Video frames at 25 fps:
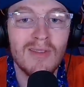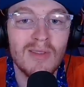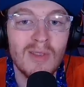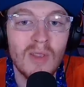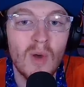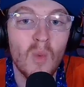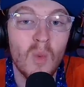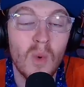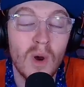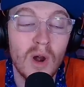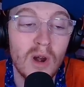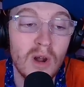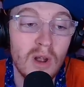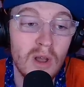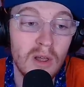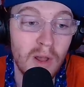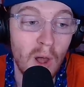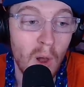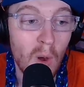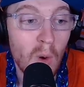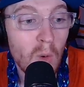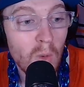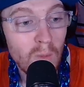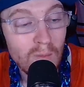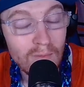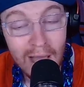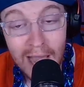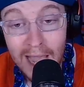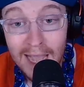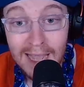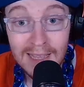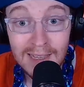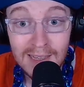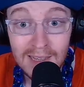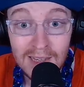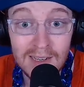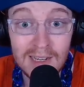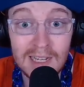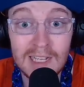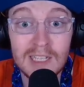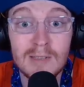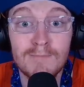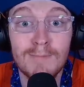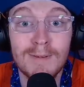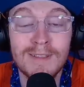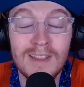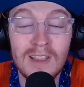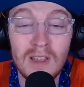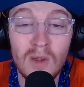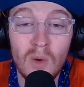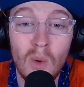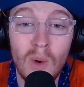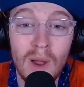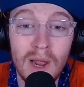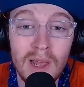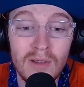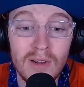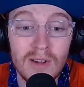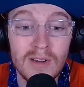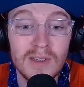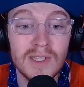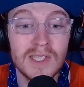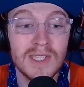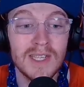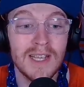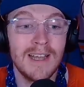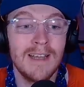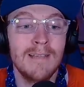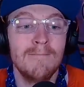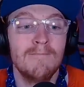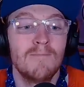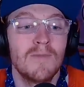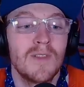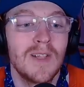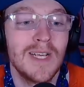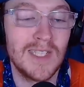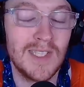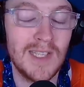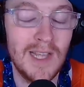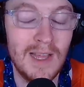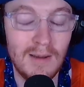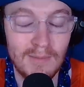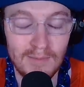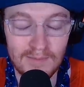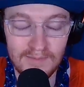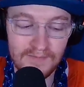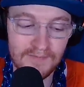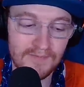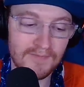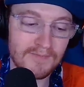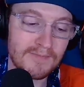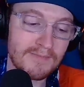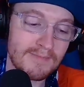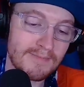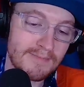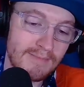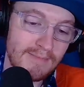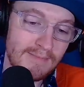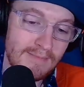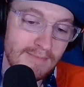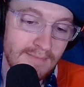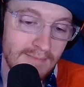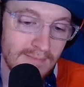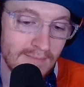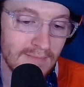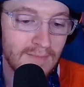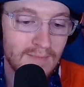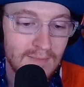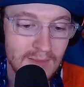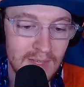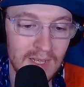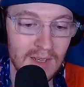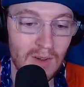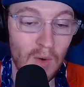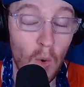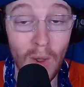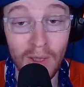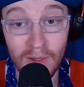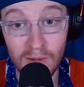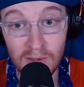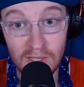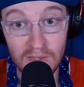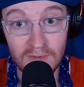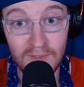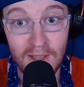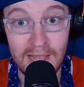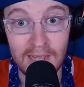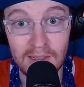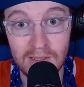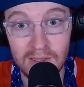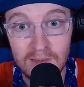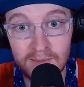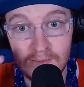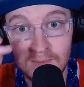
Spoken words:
the world. Oh my goodness. But the Oilers, listen, Oilers fans,